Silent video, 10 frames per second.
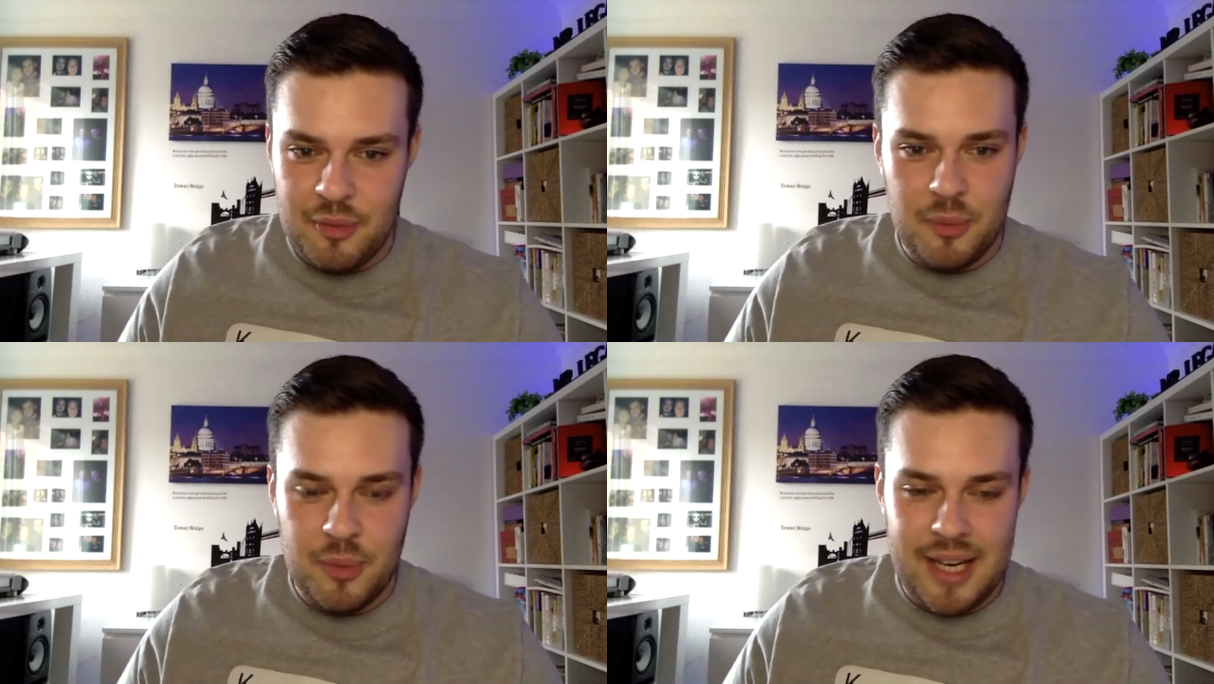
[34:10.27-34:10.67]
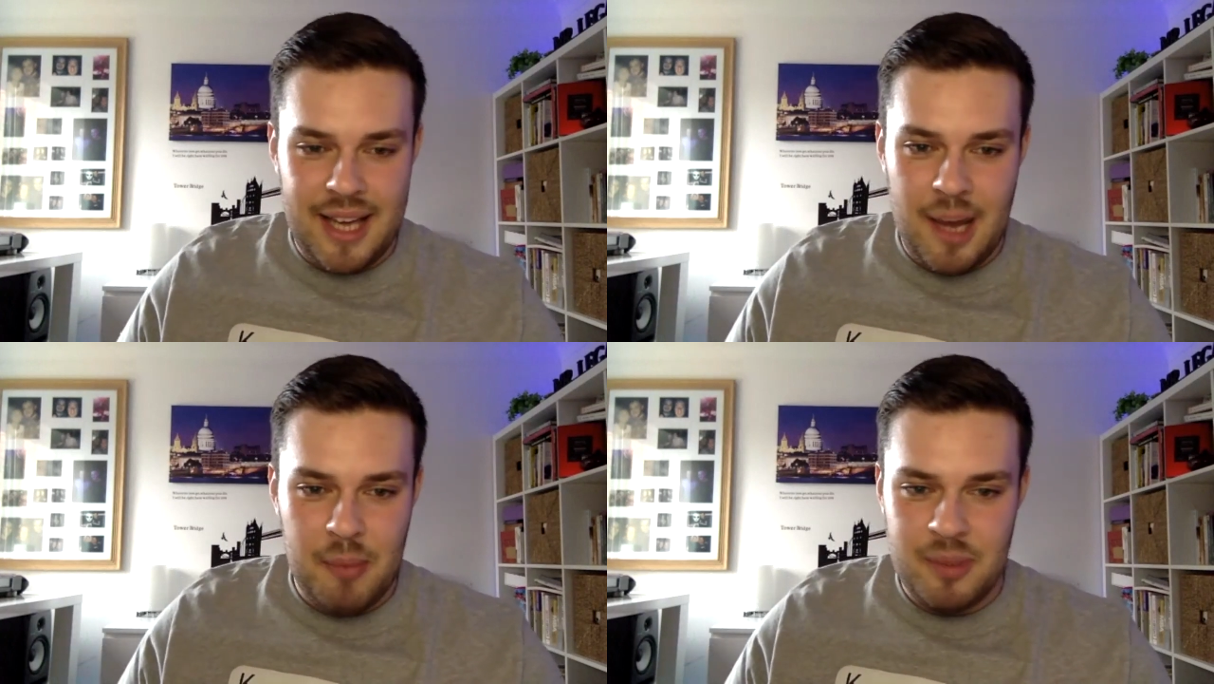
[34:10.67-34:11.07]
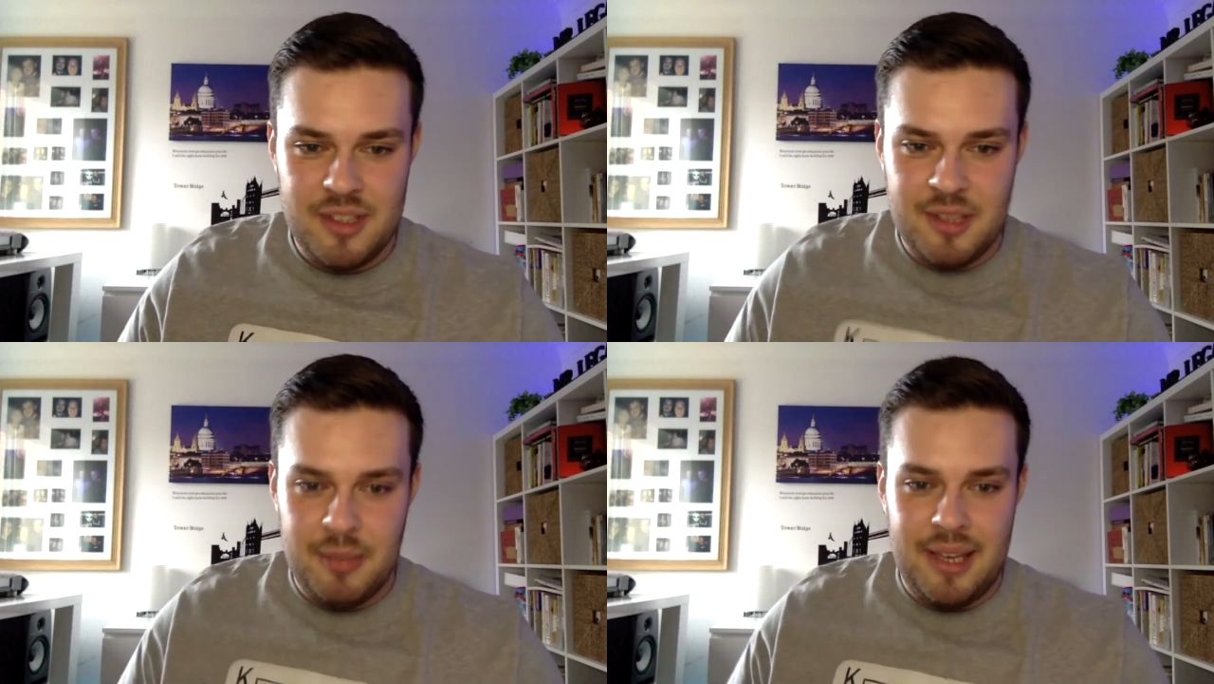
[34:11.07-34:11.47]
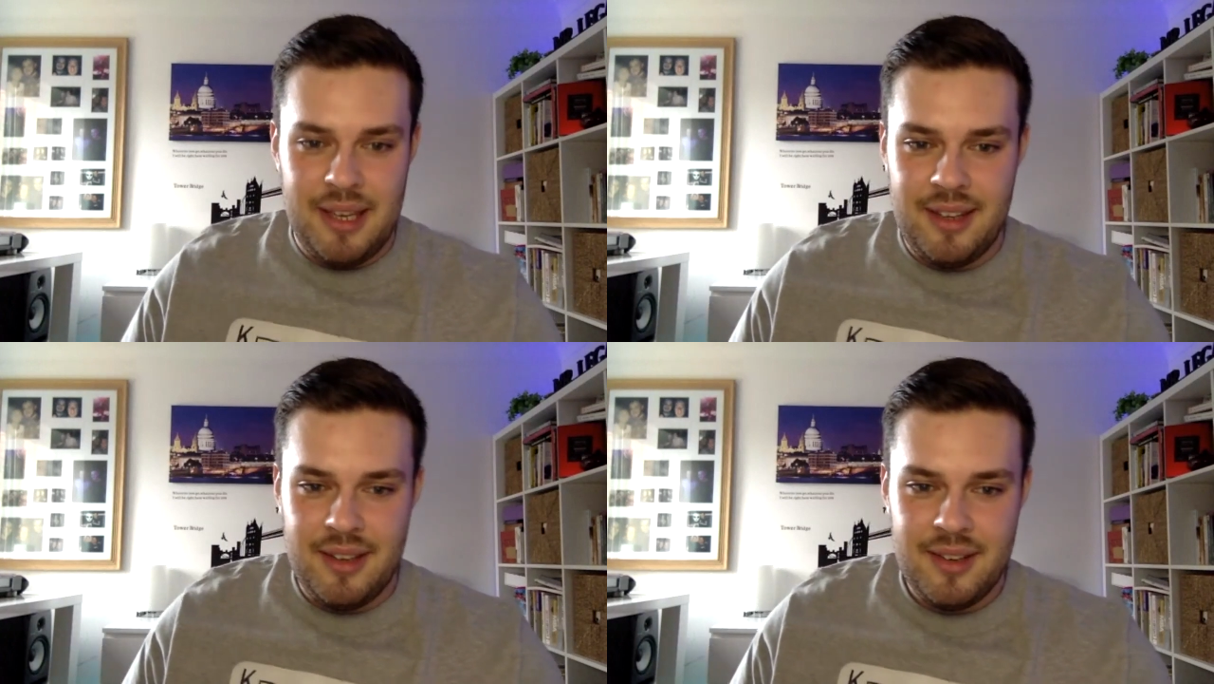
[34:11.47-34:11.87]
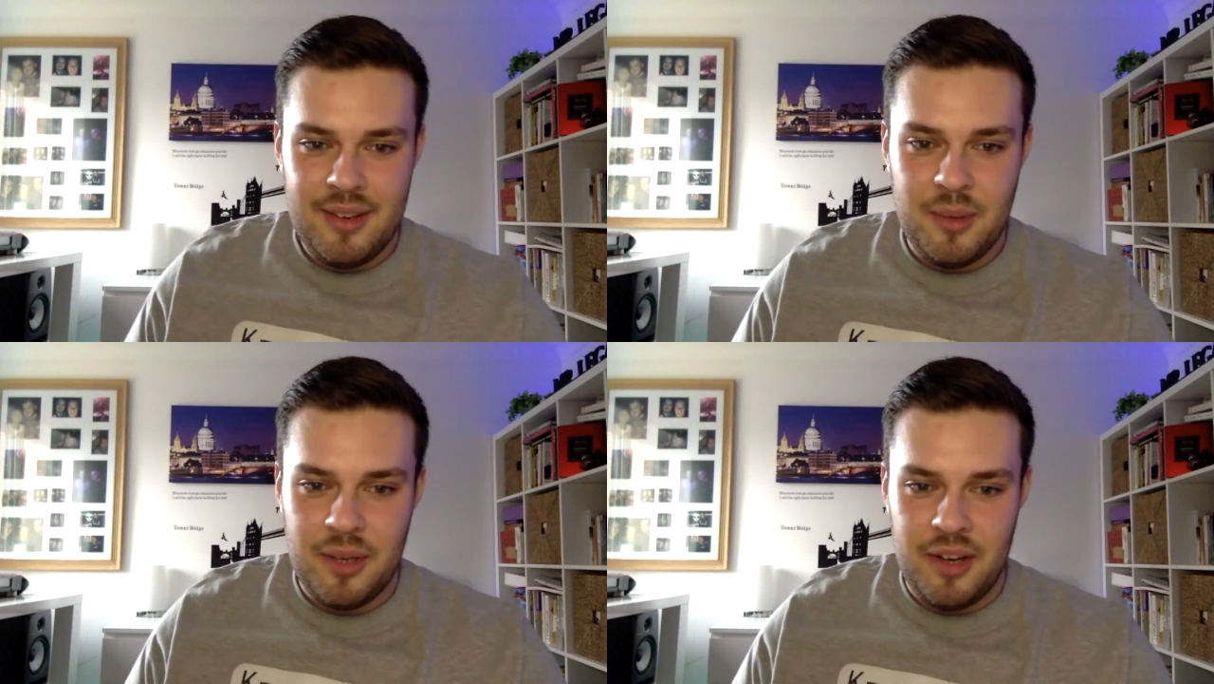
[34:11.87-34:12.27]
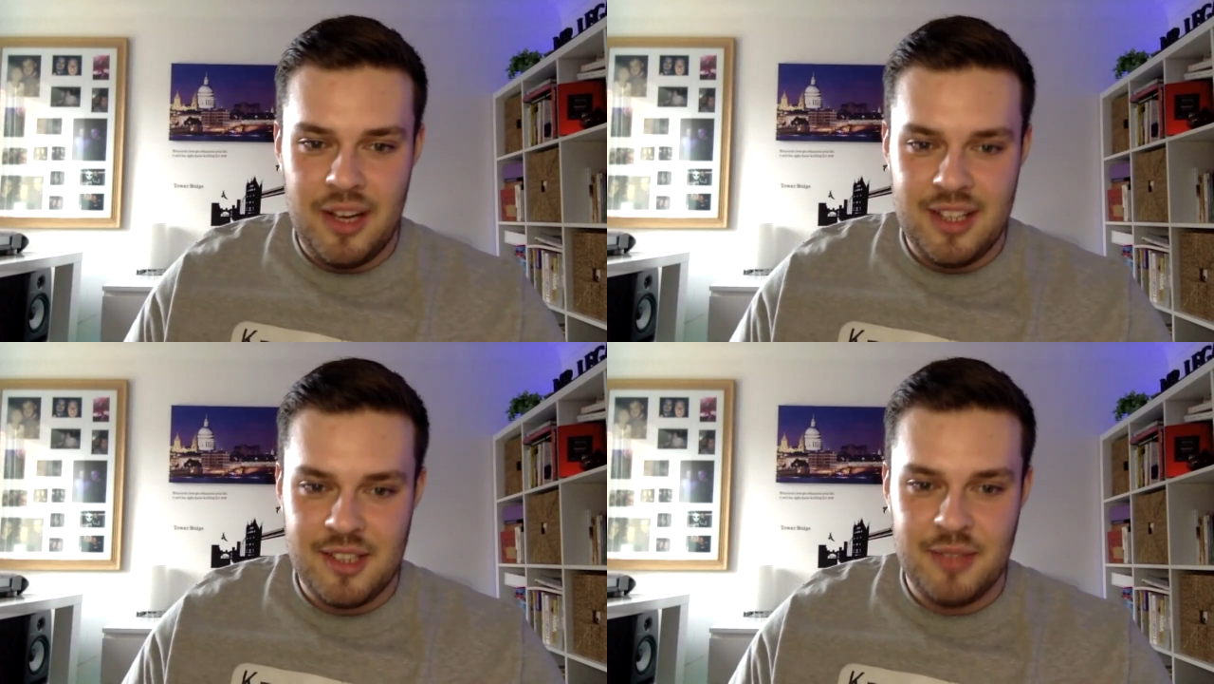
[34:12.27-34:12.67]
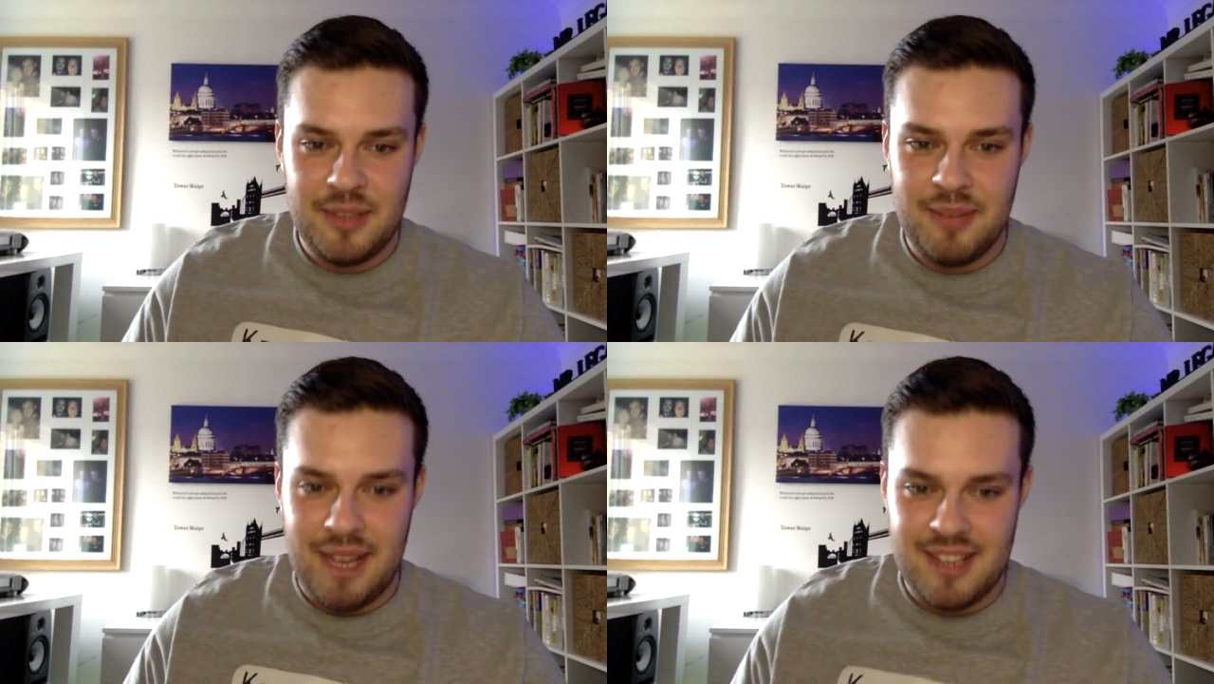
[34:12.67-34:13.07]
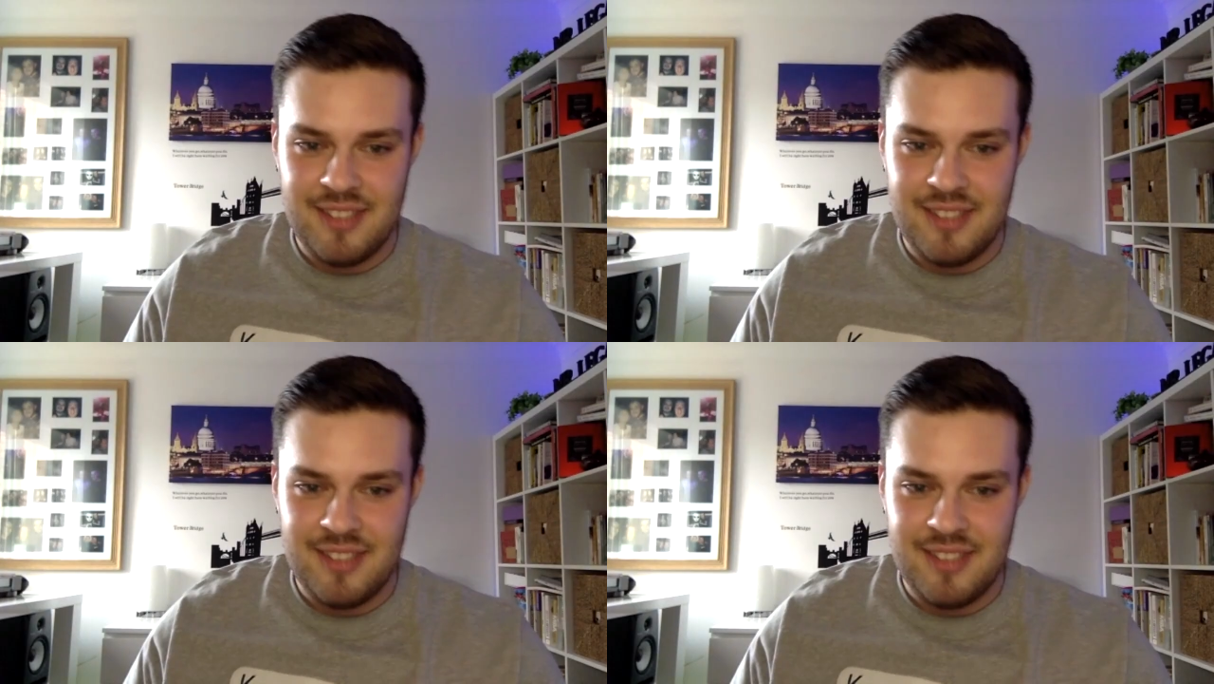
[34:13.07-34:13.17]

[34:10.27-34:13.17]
when it happened to me, when I had something massive.